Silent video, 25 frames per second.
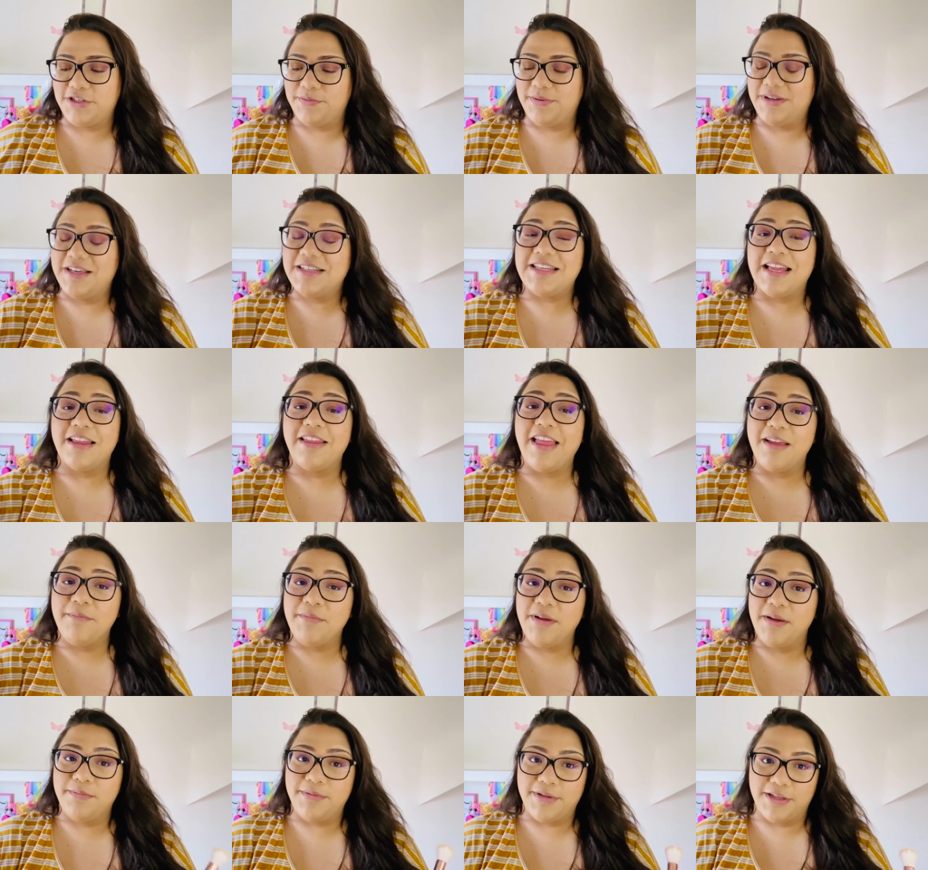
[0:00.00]
because I like
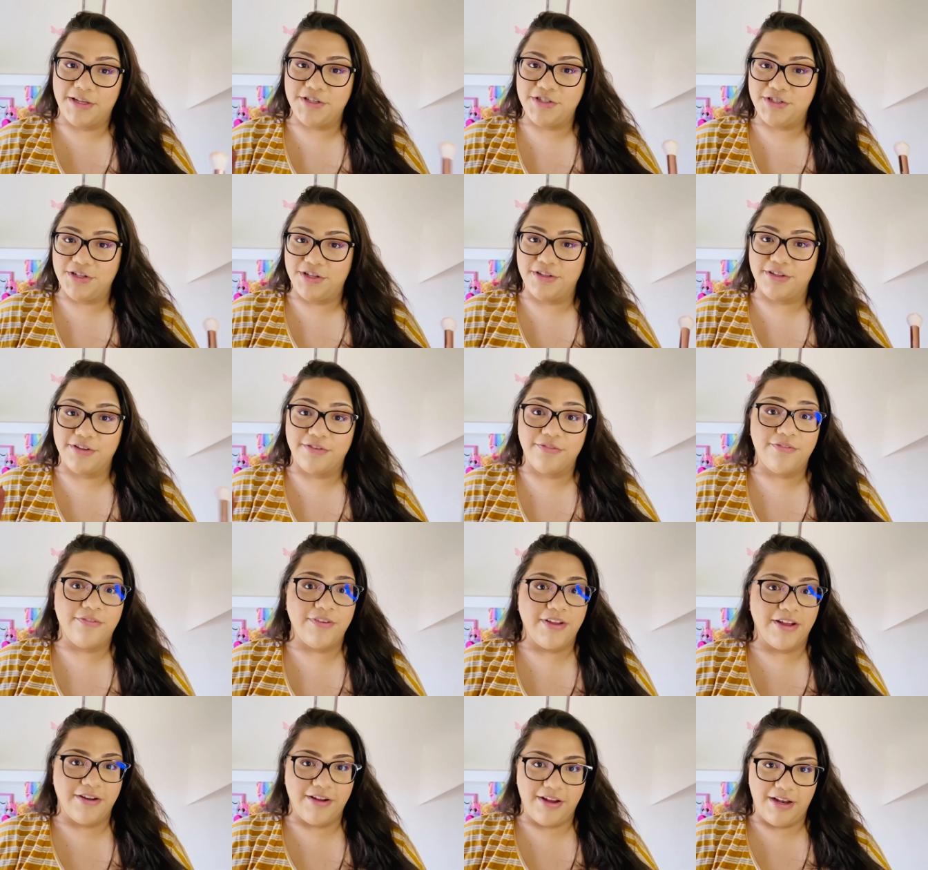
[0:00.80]
my blush to look
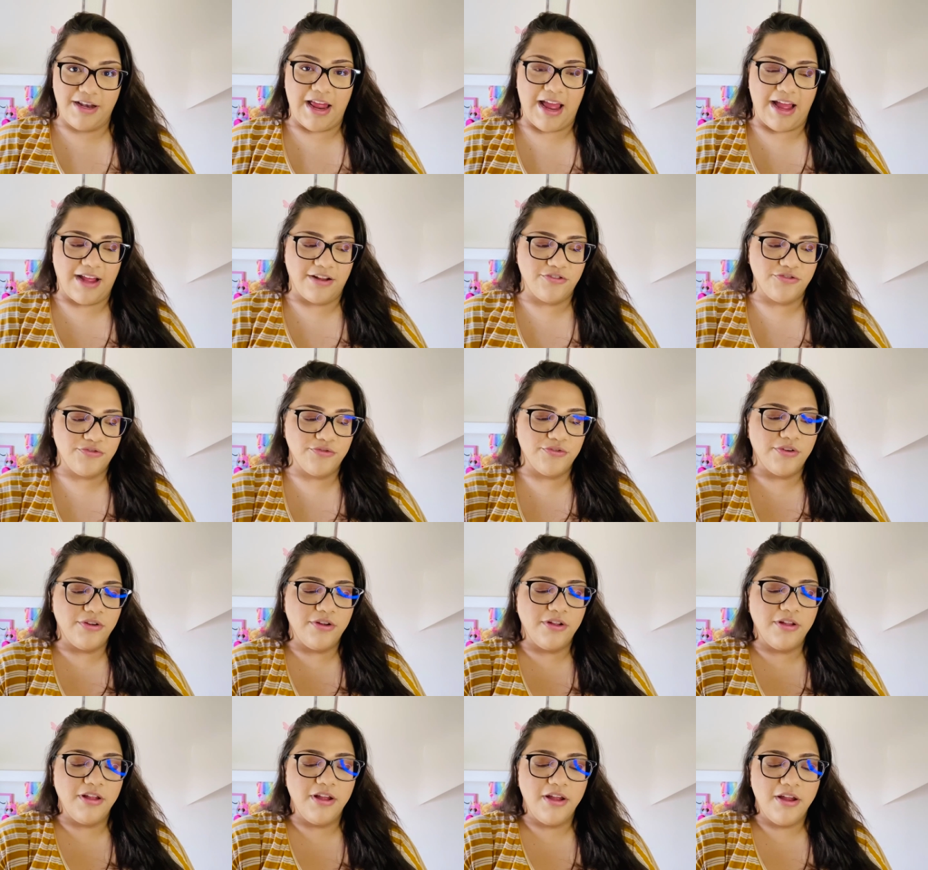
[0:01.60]
very
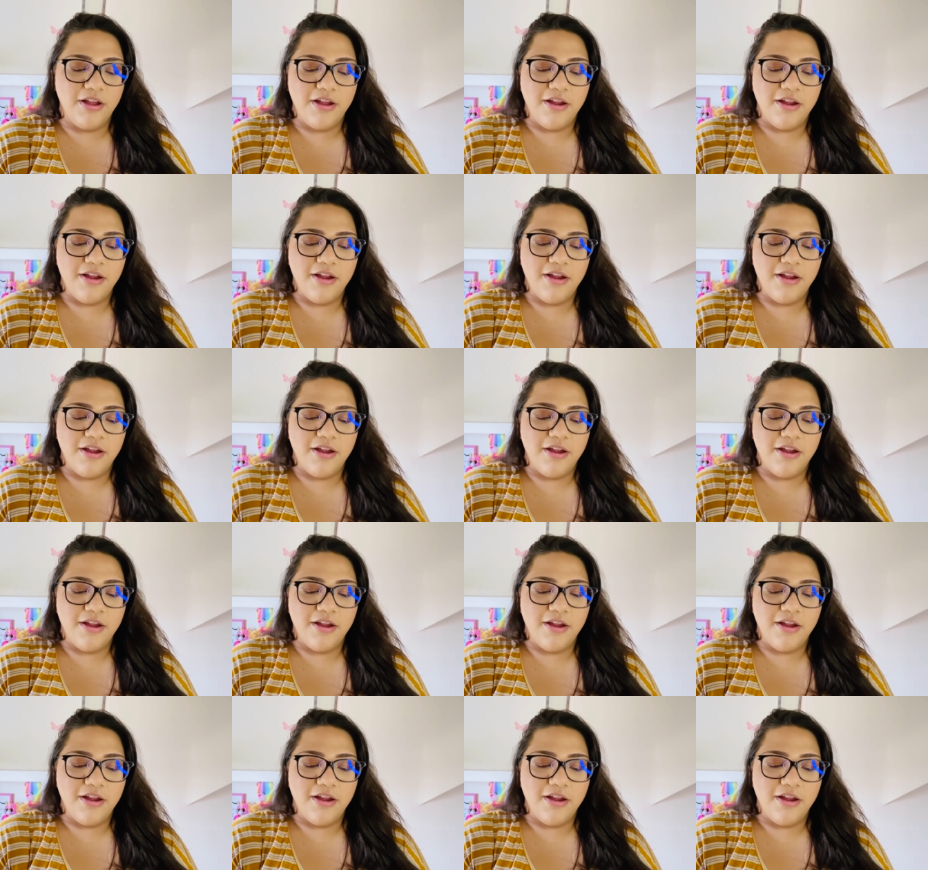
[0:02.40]
natural.